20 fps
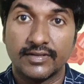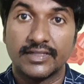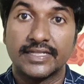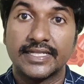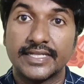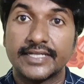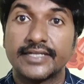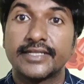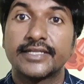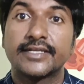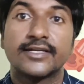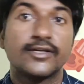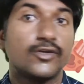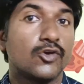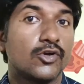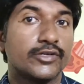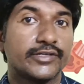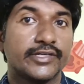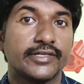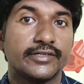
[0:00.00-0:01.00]

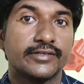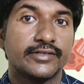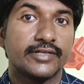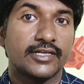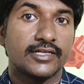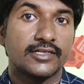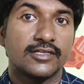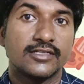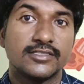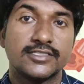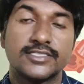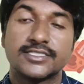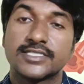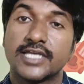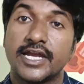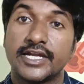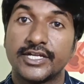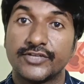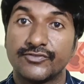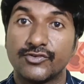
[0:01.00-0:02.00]
learning .NET
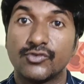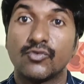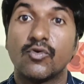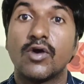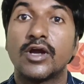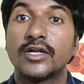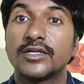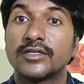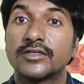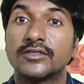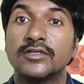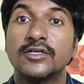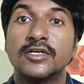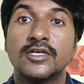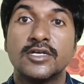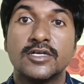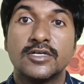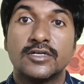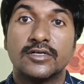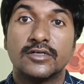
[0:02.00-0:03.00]
technologies and if you want
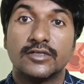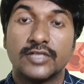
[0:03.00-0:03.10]
to